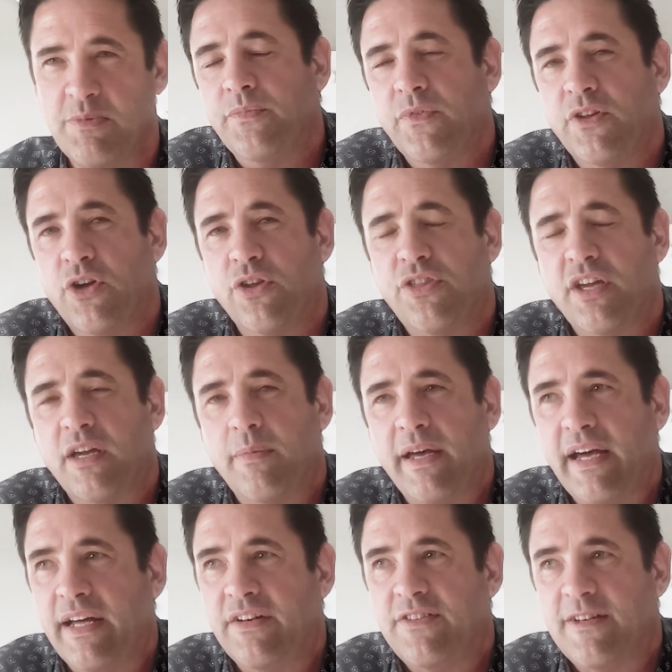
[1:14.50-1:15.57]
The good thing
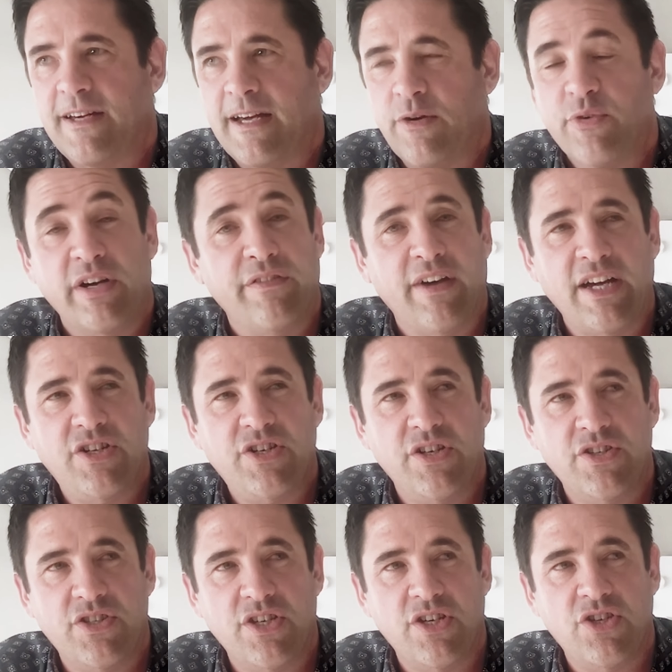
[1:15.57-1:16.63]
about
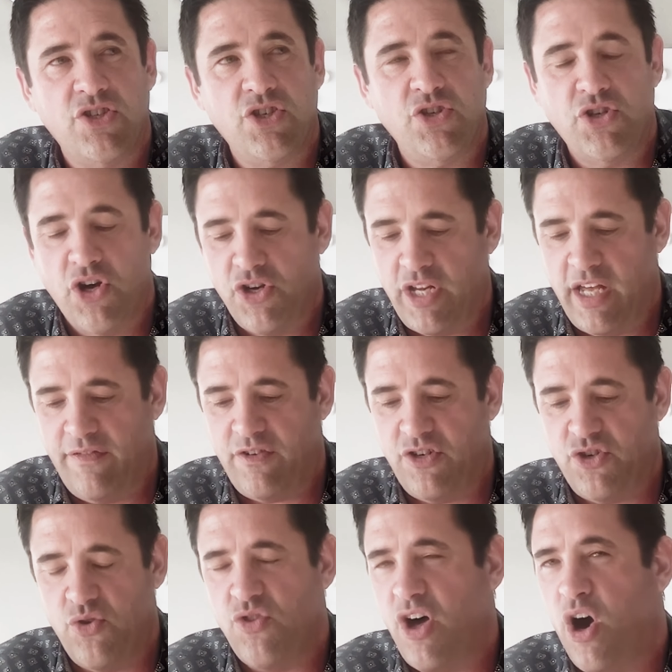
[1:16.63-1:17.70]
renovations is you don't have to
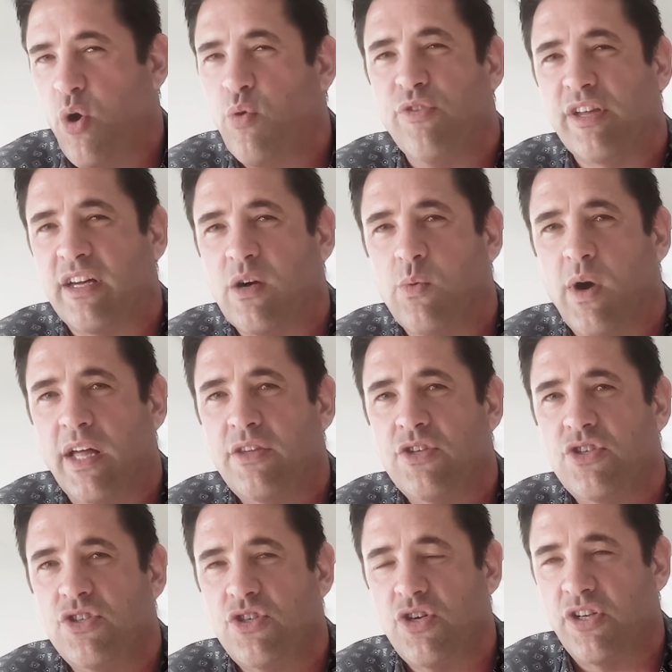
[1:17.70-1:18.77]
do the whole thing at
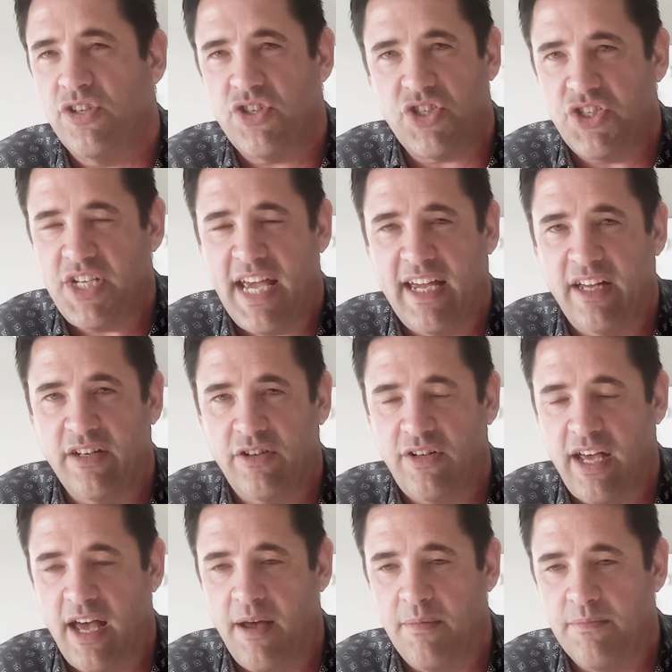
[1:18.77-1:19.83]
once. You can just attack it
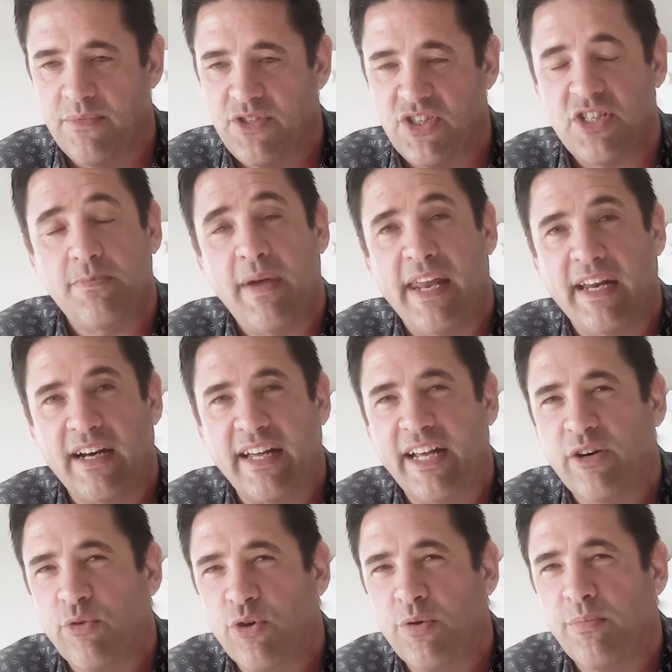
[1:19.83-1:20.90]
systematically
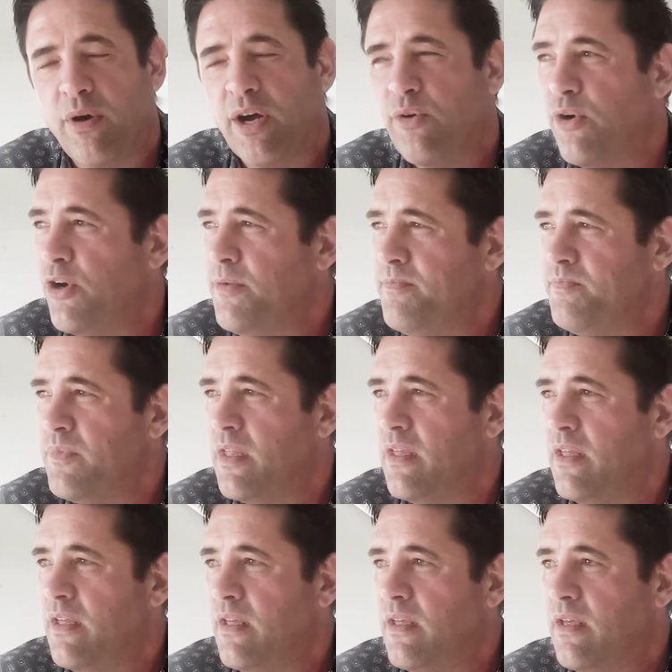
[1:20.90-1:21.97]
and room by room.
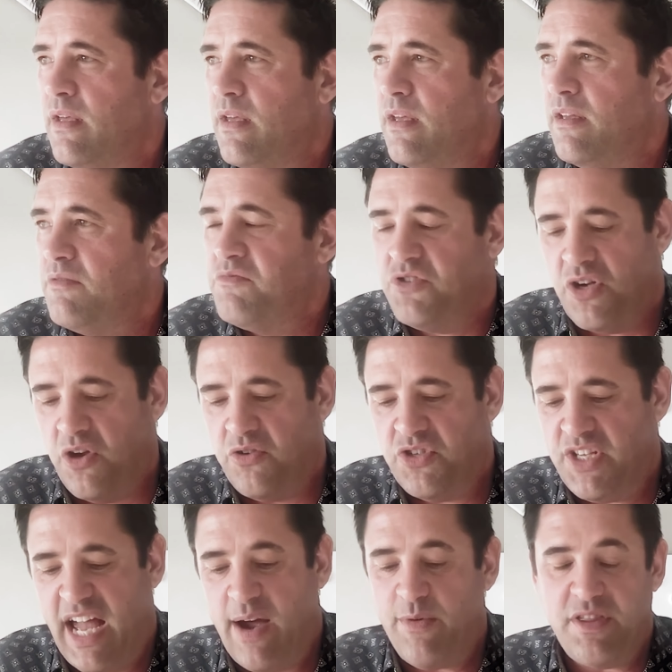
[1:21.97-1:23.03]
So
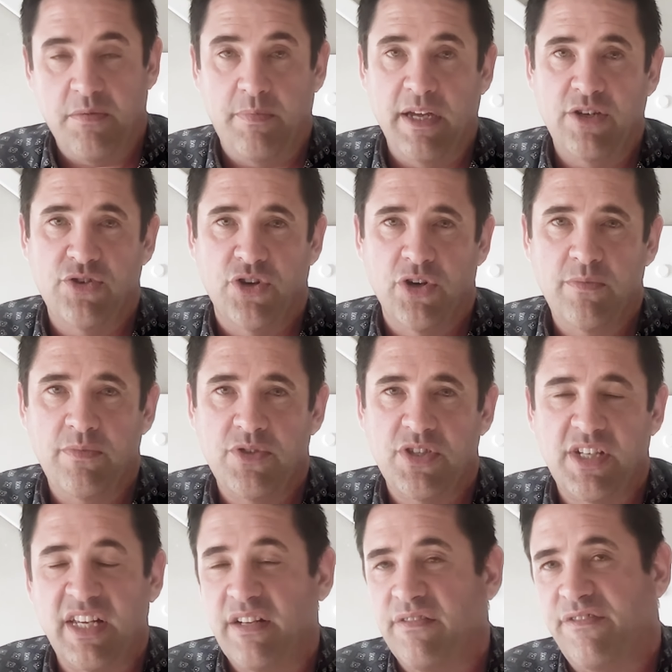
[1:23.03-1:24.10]
start with your bedrooms,
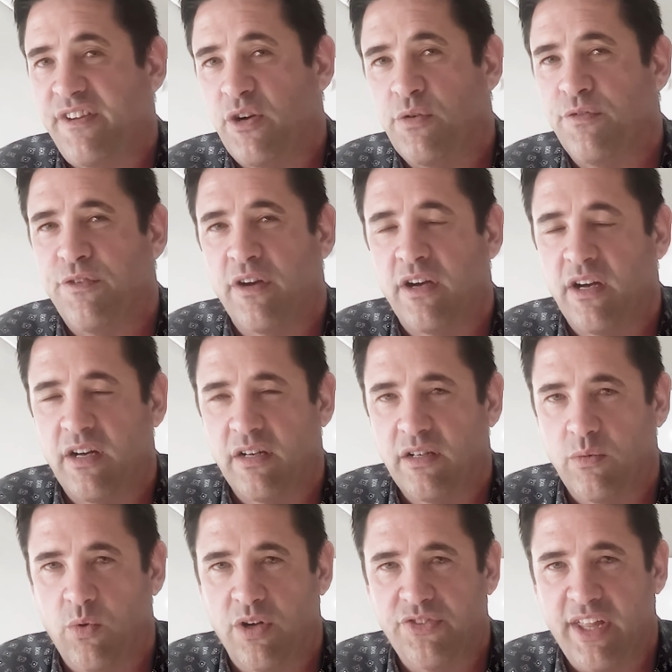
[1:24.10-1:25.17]
get a feel for
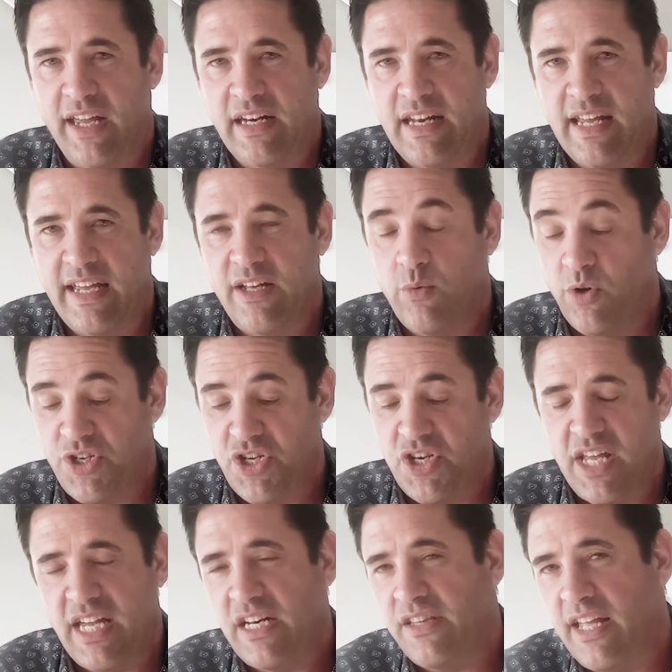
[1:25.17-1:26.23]
what you
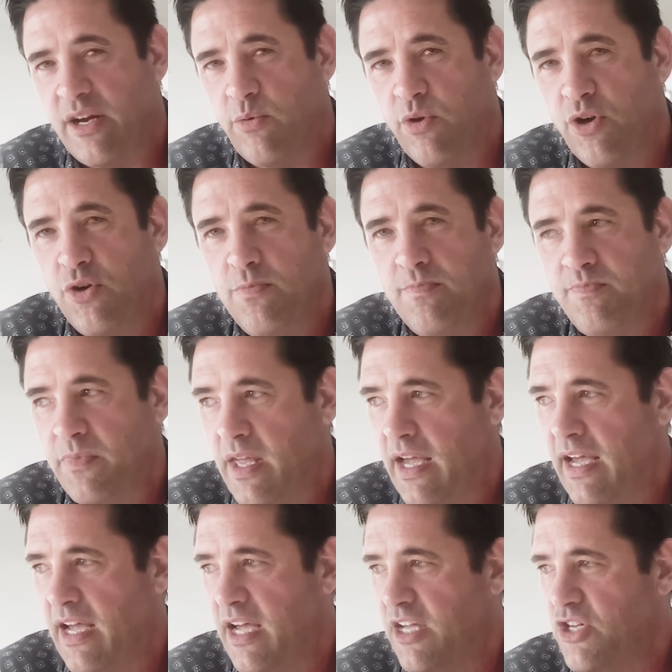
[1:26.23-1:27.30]
need in that room.
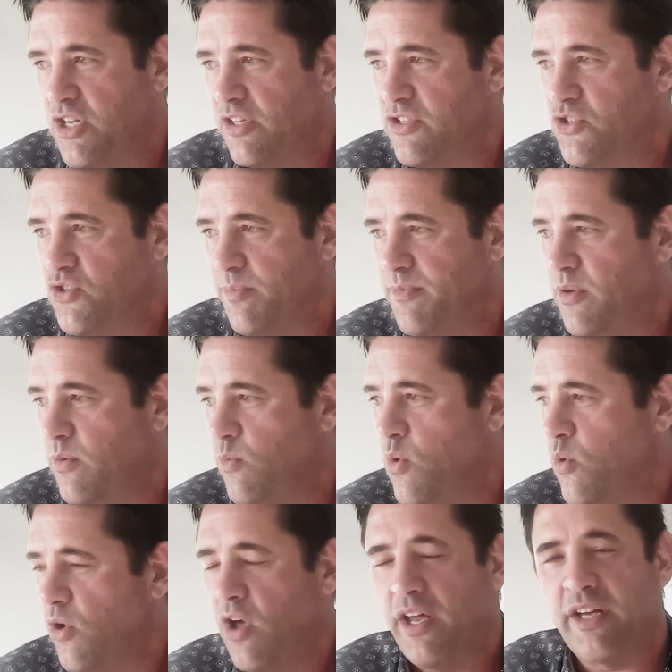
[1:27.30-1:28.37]
You can strip the
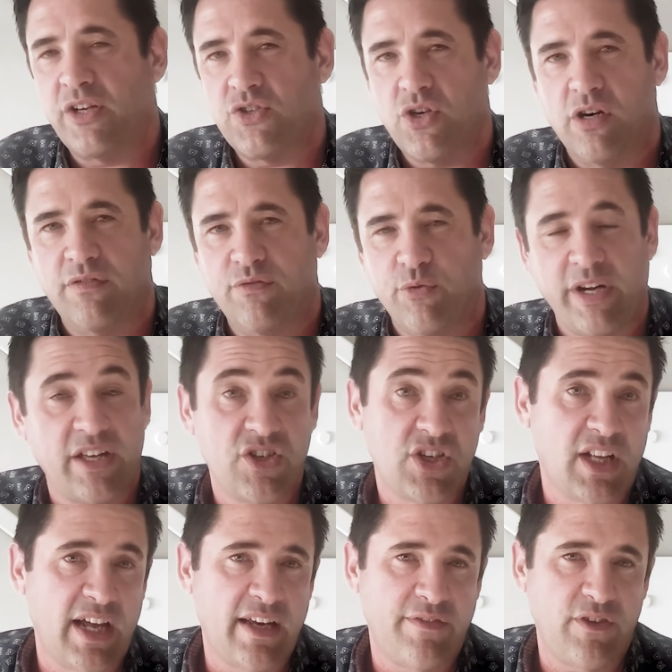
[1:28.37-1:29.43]
wall linings off,
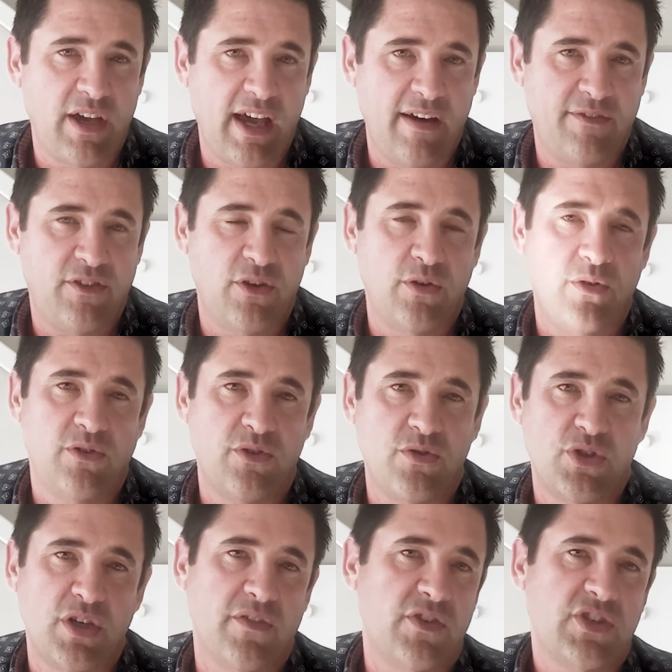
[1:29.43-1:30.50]
re-insulate if you have to, do
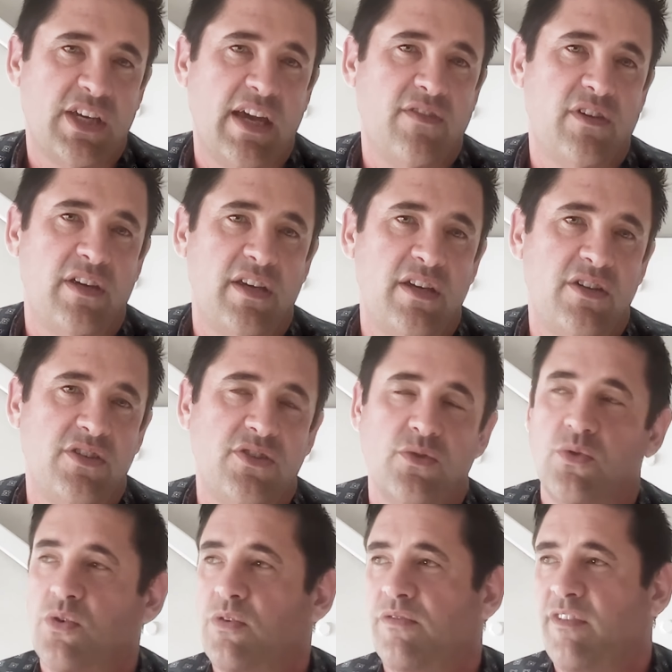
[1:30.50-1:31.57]
service cavities
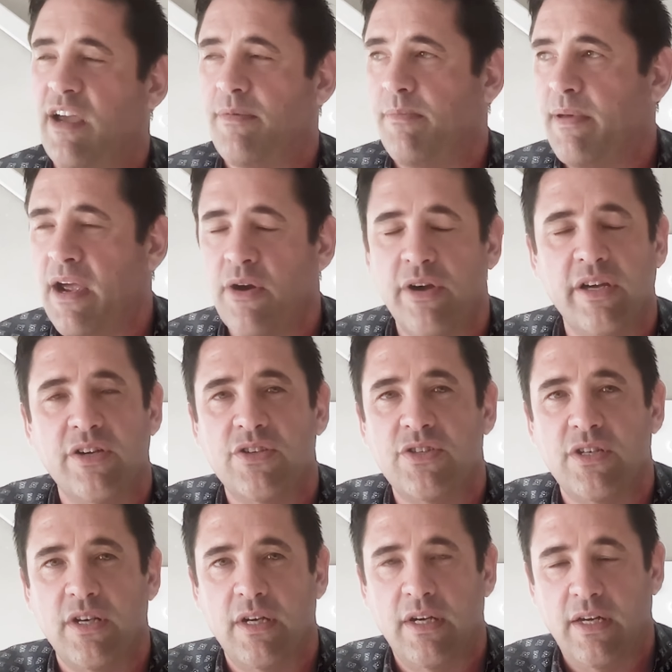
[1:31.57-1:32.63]
or vapour
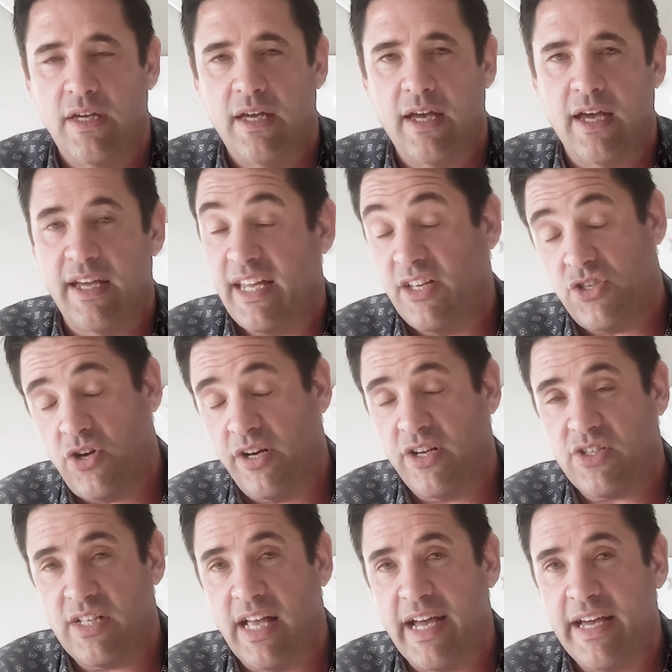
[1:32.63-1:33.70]
barriers, air
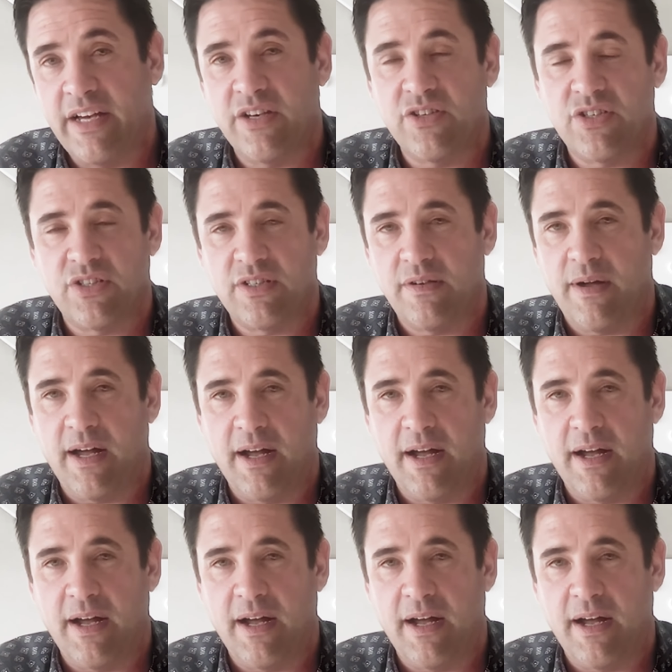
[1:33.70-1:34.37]
tightness layers.